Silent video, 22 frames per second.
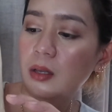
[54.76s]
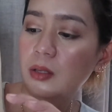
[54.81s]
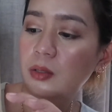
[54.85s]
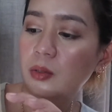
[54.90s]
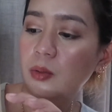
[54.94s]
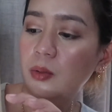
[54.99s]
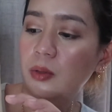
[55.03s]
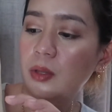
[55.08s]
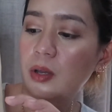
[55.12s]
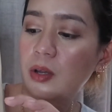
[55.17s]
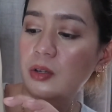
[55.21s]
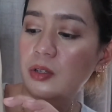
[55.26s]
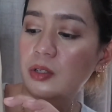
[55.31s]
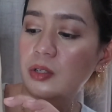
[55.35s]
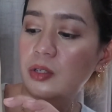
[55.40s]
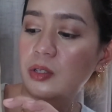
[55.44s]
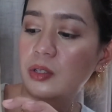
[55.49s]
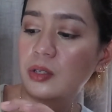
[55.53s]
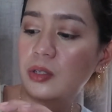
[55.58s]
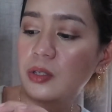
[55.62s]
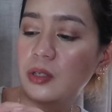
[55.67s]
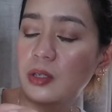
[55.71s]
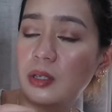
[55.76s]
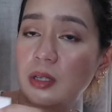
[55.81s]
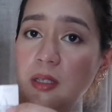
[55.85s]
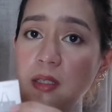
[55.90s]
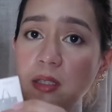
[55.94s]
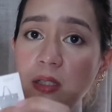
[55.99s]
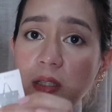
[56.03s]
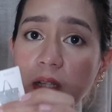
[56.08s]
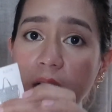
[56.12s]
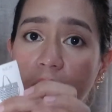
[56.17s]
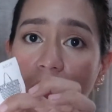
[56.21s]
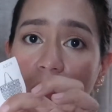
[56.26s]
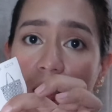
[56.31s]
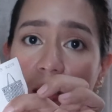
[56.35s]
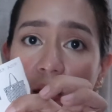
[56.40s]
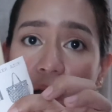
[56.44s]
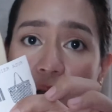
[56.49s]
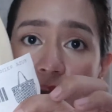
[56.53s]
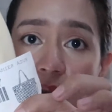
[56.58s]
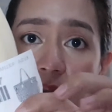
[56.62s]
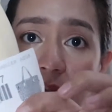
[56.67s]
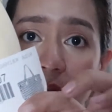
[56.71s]
So there's still
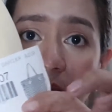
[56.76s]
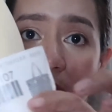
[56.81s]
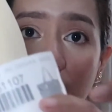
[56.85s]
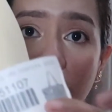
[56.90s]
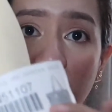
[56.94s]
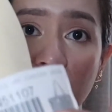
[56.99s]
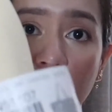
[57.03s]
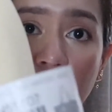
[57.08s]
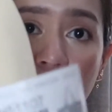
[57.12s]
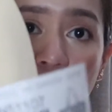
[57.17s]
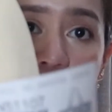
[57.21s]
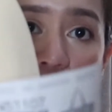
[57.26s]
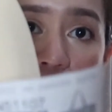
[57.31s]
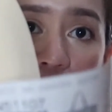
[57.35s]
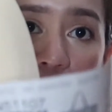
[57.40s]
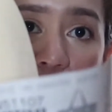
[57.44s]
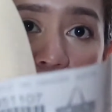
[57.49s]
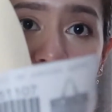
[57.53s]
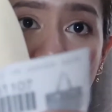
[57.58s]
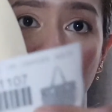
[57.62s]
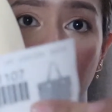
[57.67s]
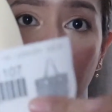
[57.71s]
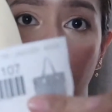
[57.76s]
like